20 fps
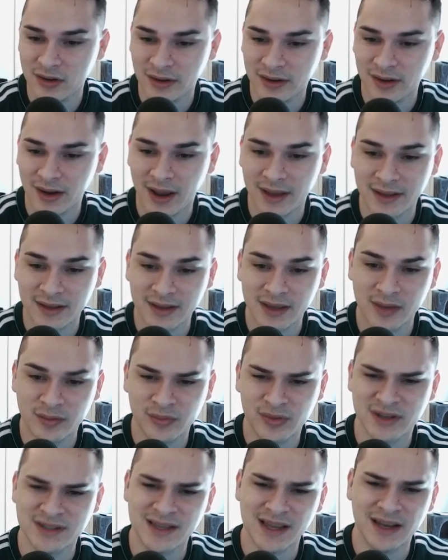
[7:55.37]
that I could get
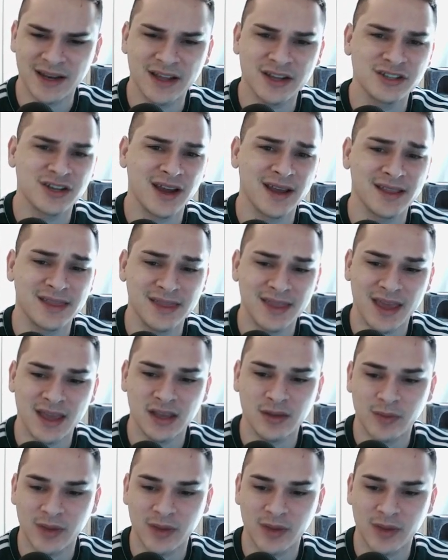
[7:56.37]
percentage, I think,